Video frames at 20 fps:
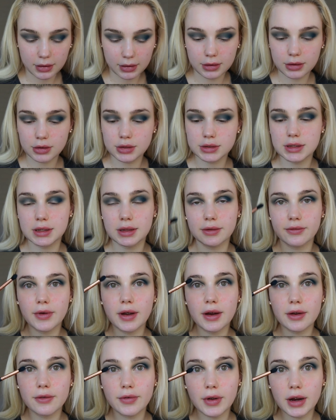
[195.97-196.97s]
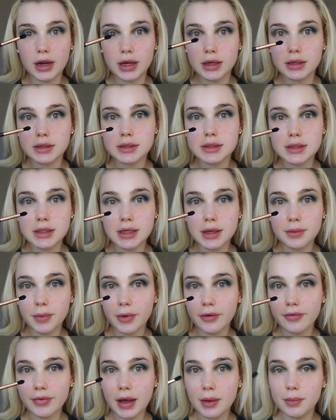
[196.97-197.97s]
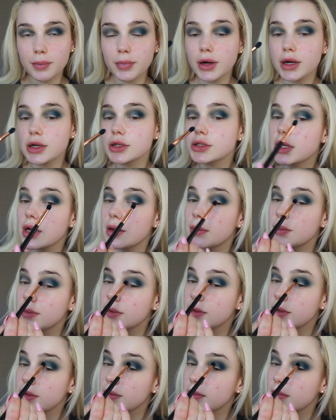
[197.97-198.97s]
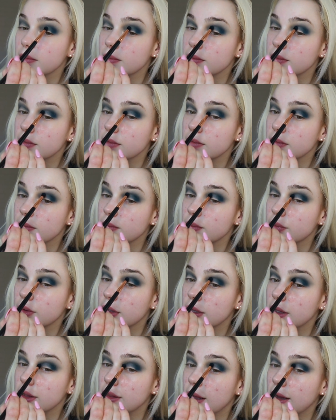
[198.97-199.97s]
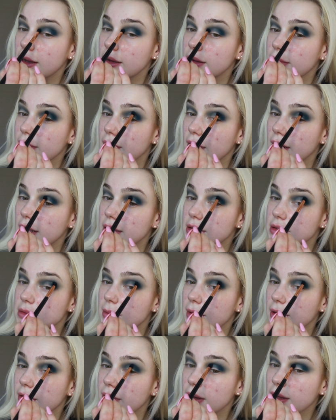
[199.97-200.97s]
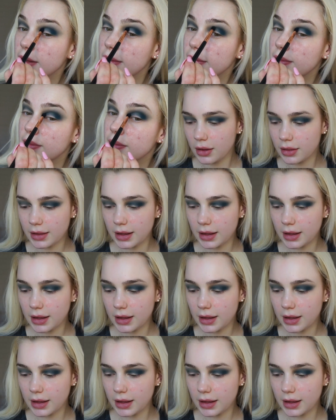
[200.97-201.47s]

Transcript: I'm using the very, very tip of that brush, I'm putting that right into my crease.